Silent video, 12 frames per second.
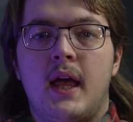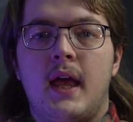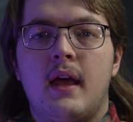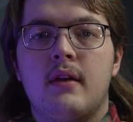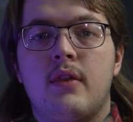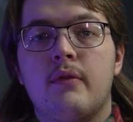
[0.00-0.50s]

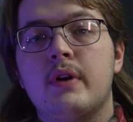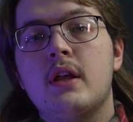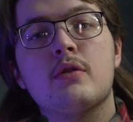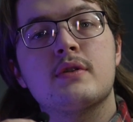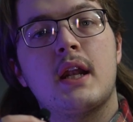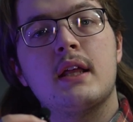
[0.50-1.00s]
And the
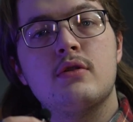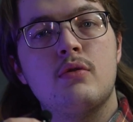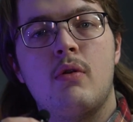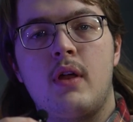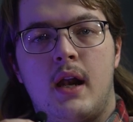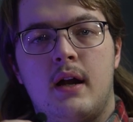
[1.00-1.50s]
videos that I
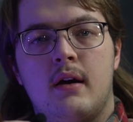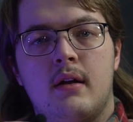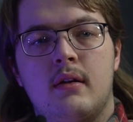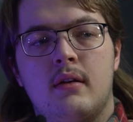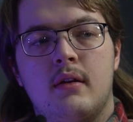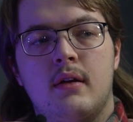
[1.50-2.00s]
do that
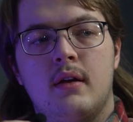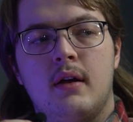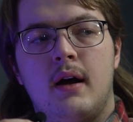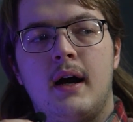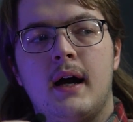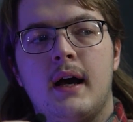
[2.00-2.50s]
on,
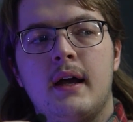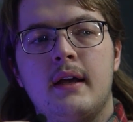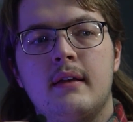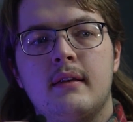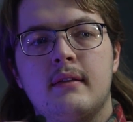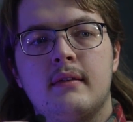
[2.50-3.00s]

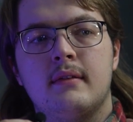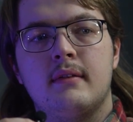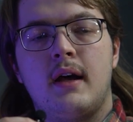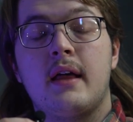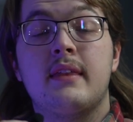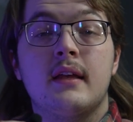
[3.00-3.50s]
I
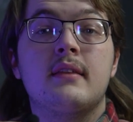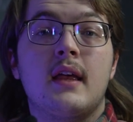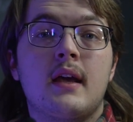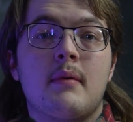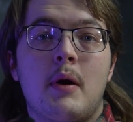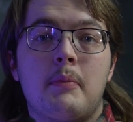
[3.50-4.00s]
I think they
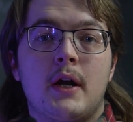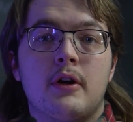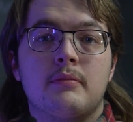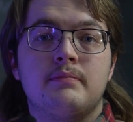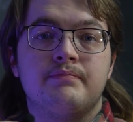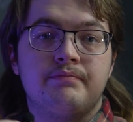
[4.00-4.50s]
come out better,
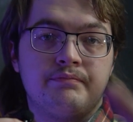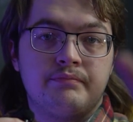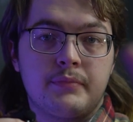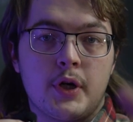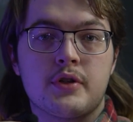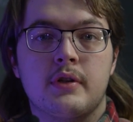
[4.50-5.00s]

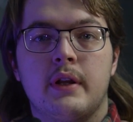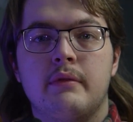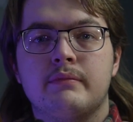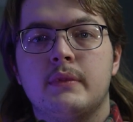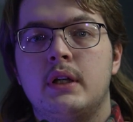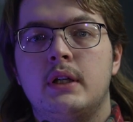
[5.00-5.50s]
personally.
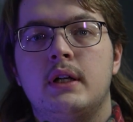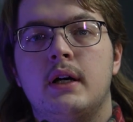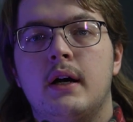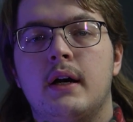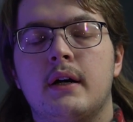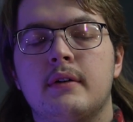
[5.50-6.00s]

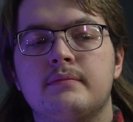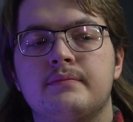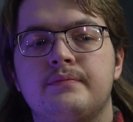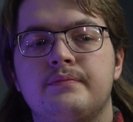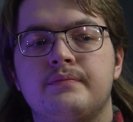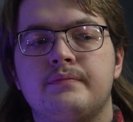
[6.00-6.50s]
Um,
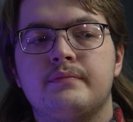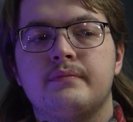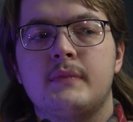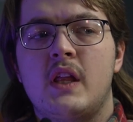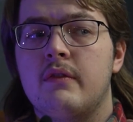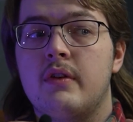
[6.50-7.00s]

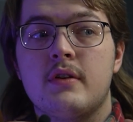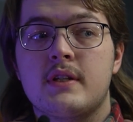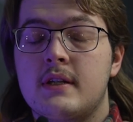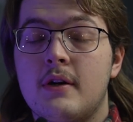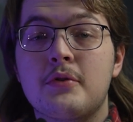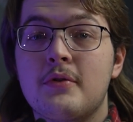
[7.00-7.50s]
and the videos
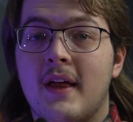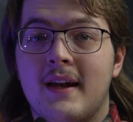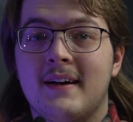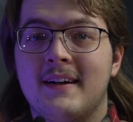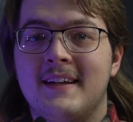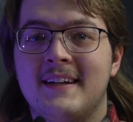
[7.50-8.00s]
I don't do that on.